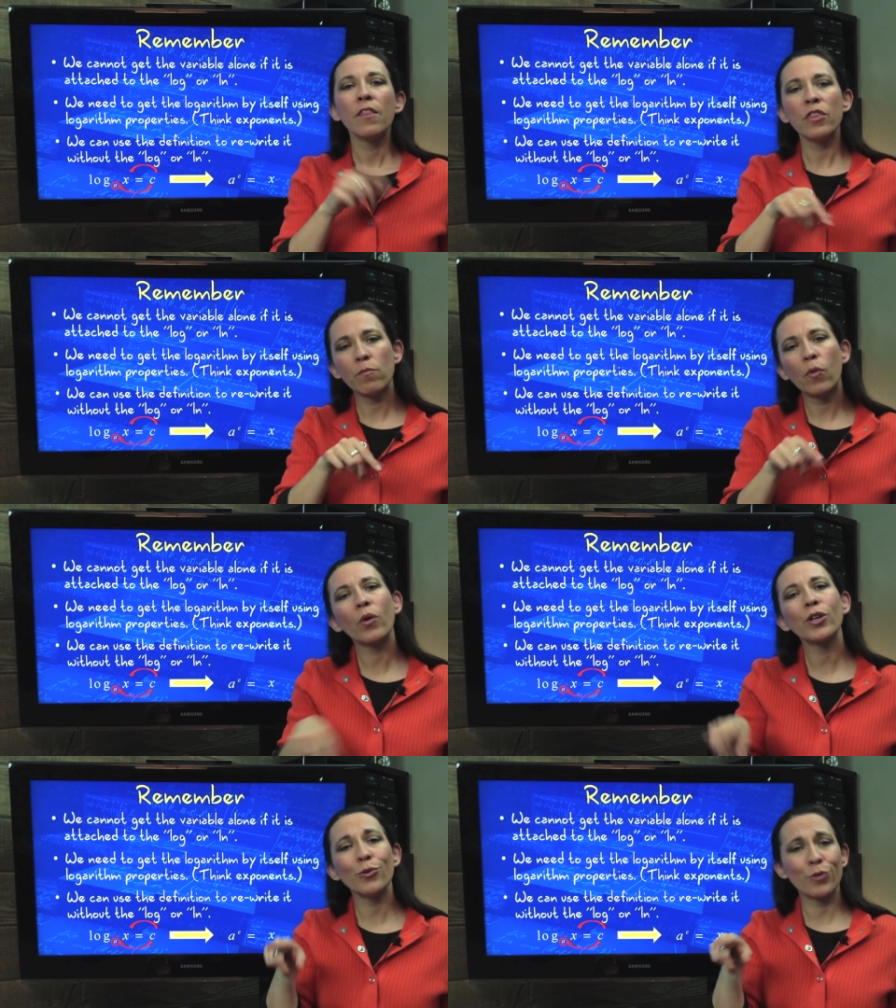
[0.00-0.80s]
The more
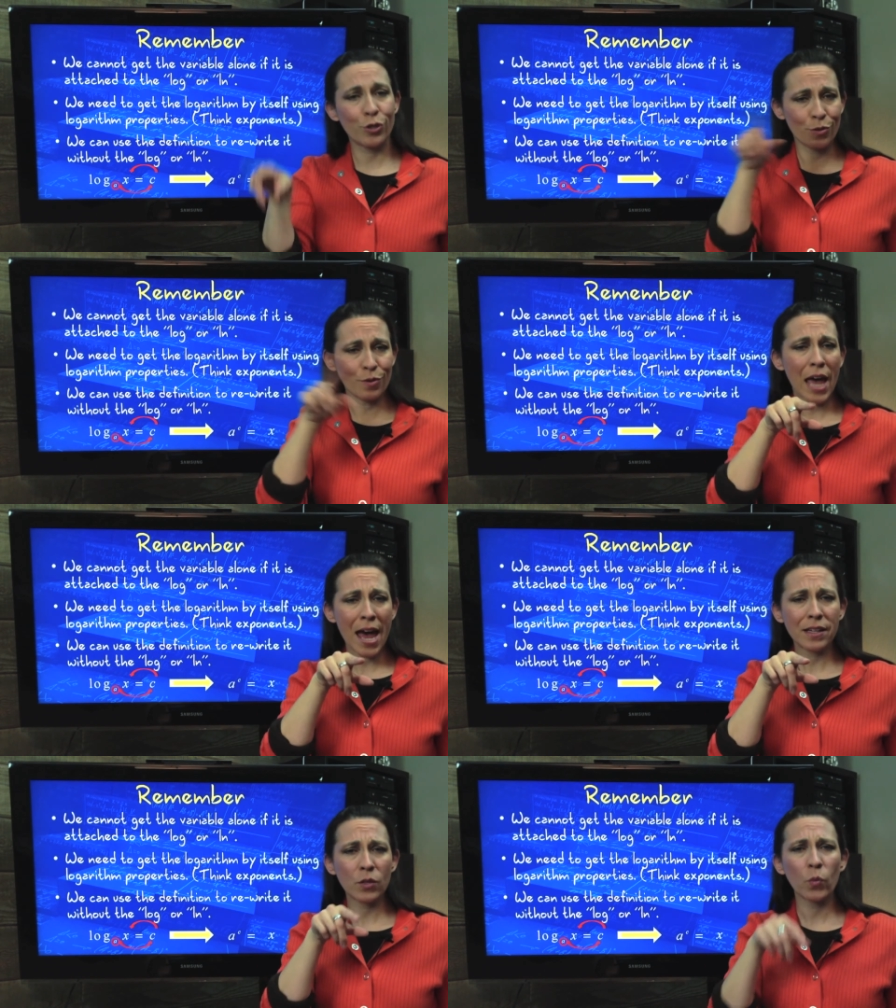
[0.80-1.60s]
you do
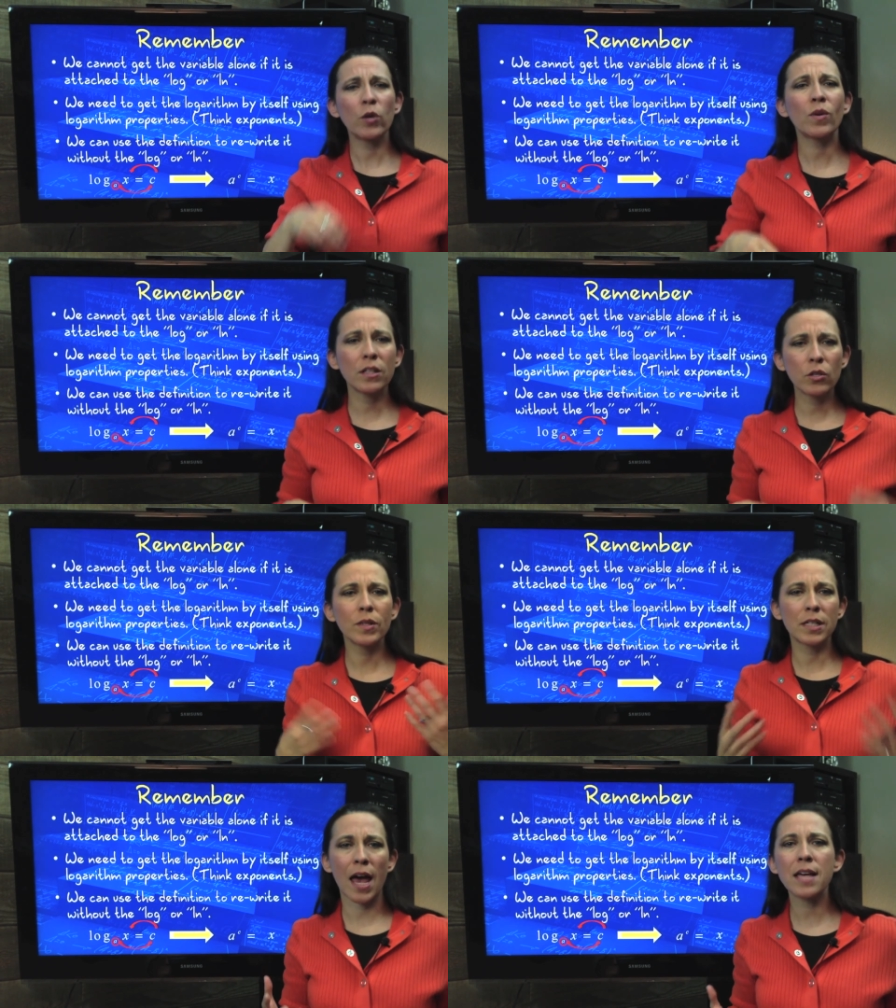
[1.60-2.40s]
that, when you get to a
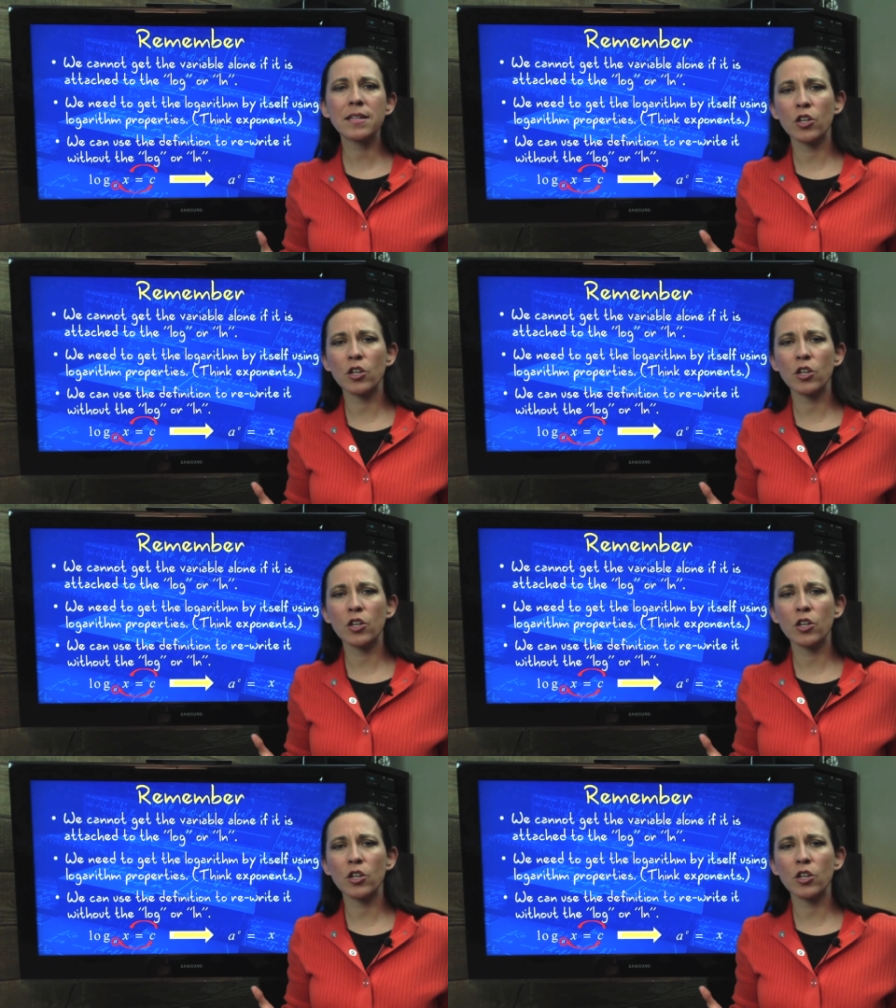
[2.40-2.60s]
test